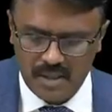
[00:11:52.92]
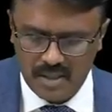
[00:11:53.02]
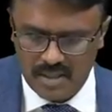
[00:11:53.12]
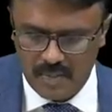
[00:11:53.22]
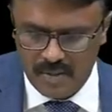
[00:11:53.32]

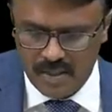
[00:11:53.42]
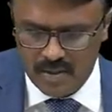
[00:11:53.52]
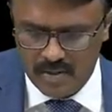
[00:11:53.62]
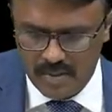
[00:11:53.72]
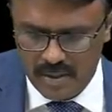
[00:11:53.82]
Receptor
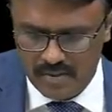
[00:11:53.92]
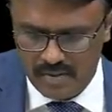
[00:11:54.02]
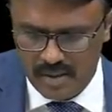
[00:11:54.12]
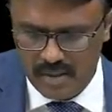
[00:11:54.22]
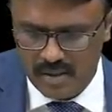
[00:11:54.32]
should be
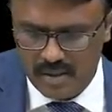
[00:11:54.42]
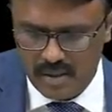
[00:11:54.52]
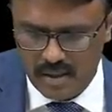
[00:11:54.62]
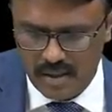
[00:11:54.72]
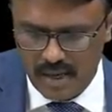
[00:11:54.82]
different
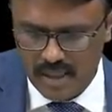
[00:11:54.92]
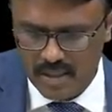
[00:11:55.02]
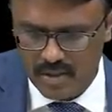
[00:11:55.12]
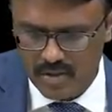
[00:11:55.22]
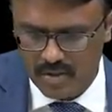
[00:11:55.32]
and the
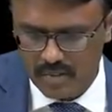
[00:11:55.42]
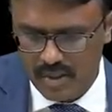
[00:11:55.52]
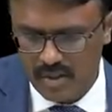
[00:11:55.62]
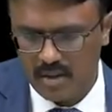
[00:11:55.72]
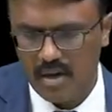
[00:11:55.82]
action should
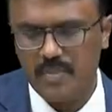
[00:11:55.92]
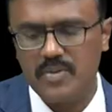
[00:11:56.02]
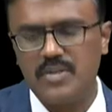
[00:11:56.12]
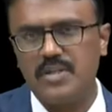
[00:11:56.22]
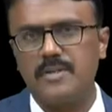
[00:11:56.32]
be
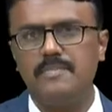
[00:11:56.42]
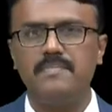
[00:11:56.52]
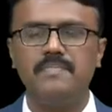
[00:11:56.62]
opposite.